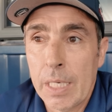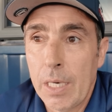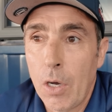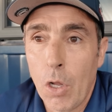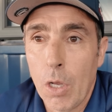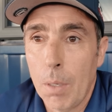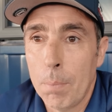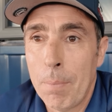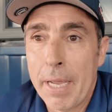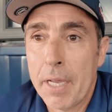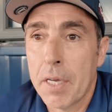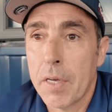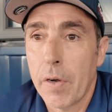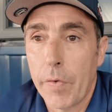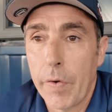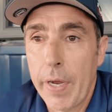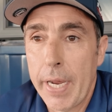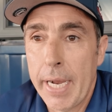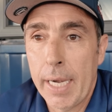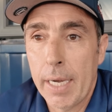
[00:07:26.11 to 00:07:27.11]
all my
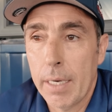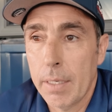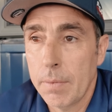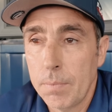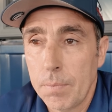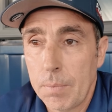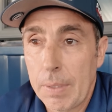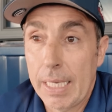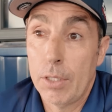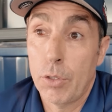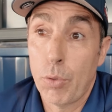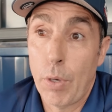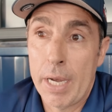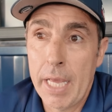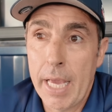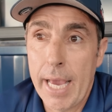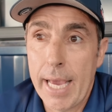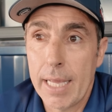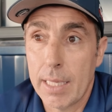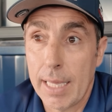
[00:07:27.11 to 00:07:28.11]
career, I
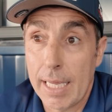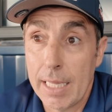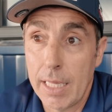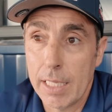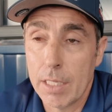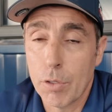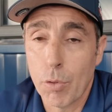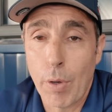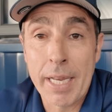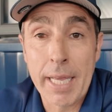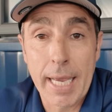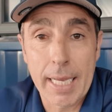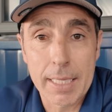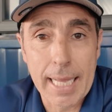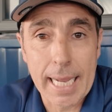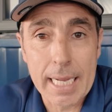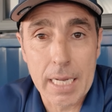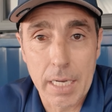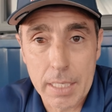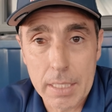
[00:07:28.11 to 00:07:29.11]
did 28
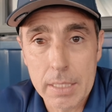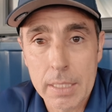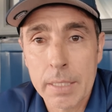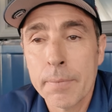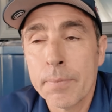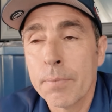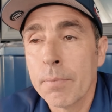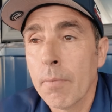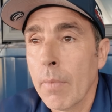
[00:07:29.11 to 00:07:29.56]
Dakars.